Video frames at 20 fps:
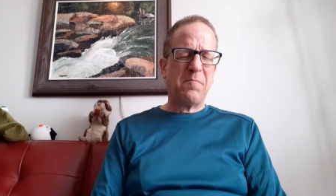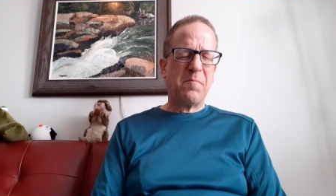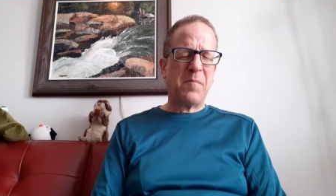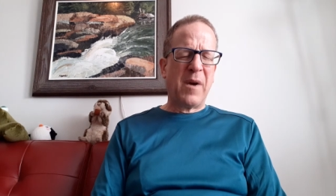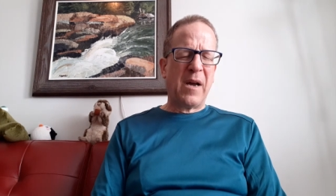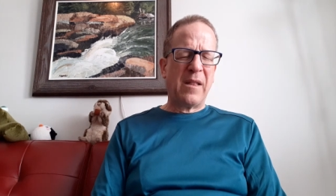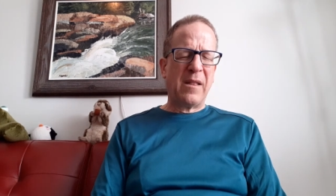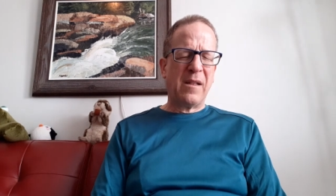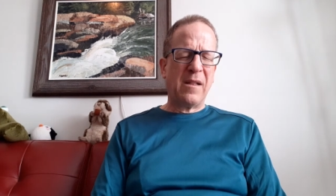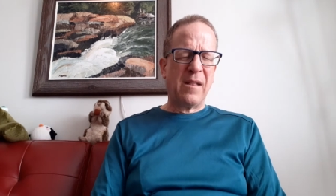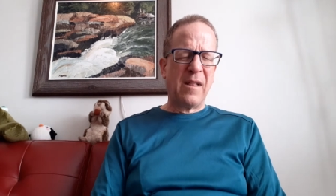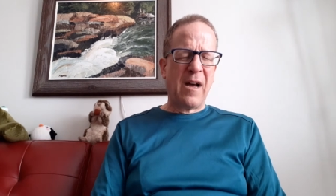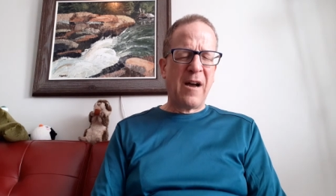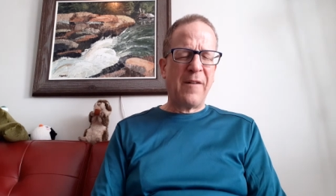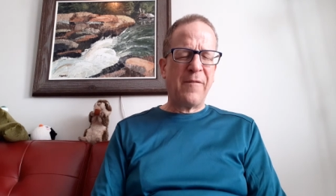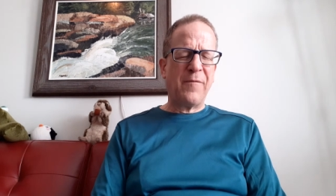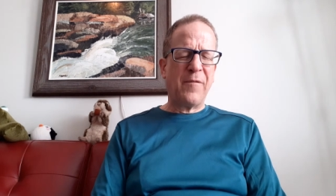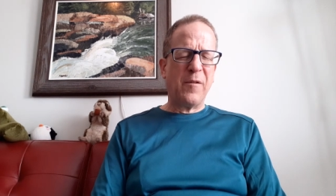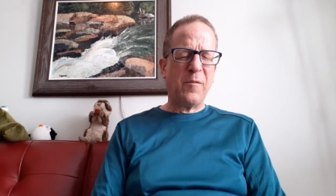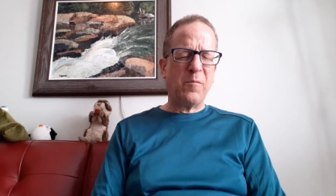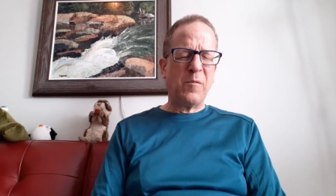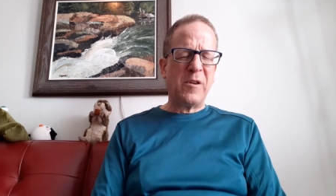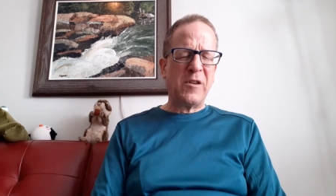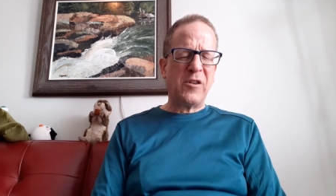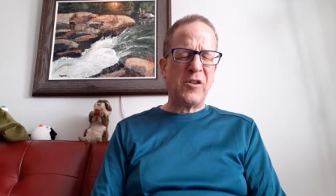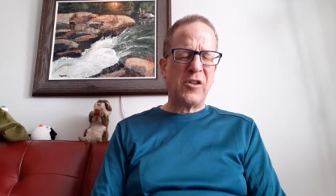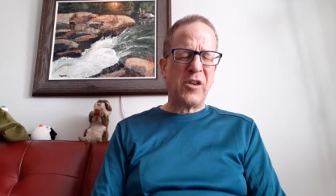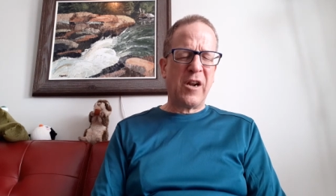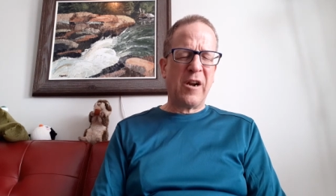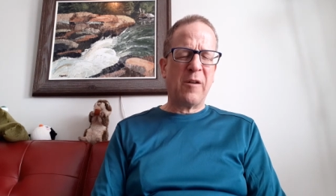by the love that we
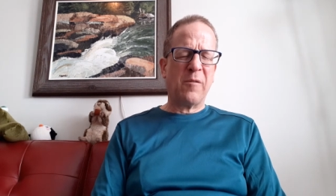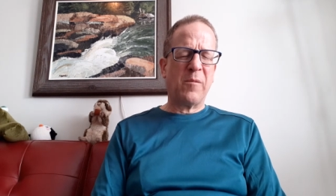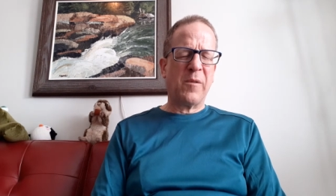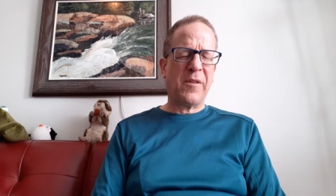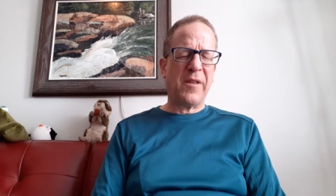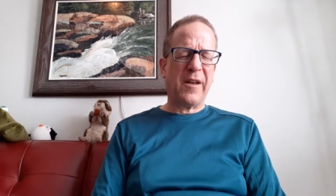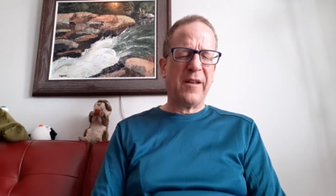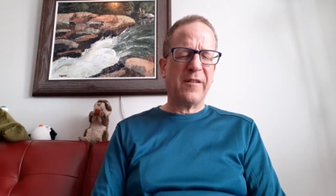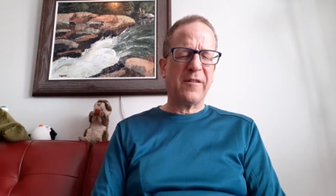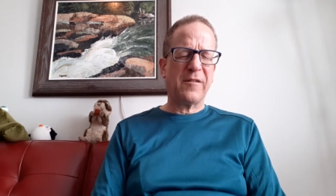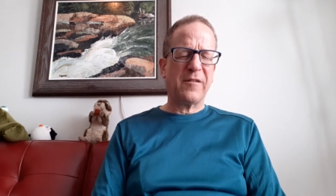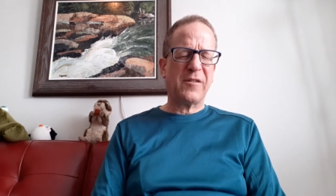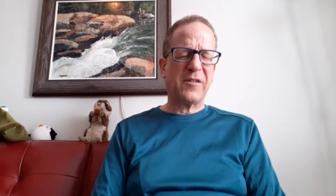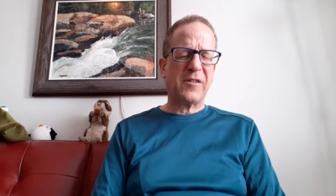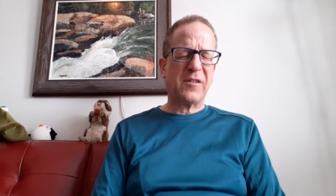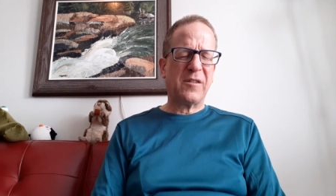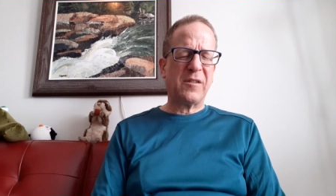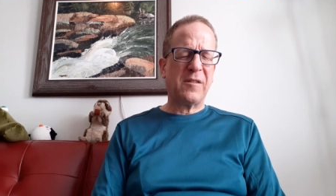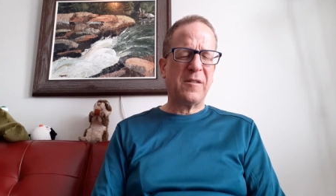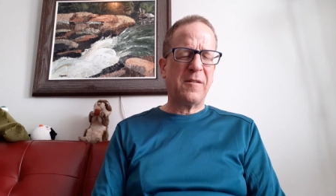share with others.